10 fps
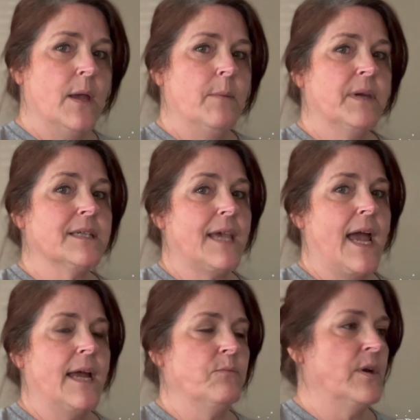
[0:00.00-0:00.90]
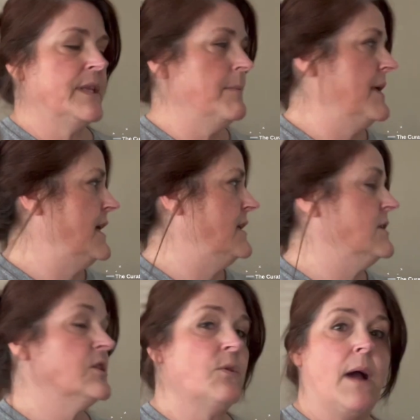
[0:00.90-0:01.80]
because I hadn't brought them
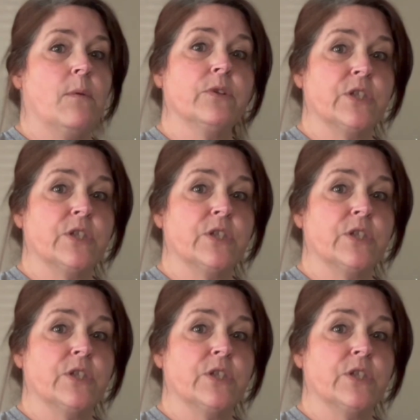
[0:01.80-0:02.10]
in. So I will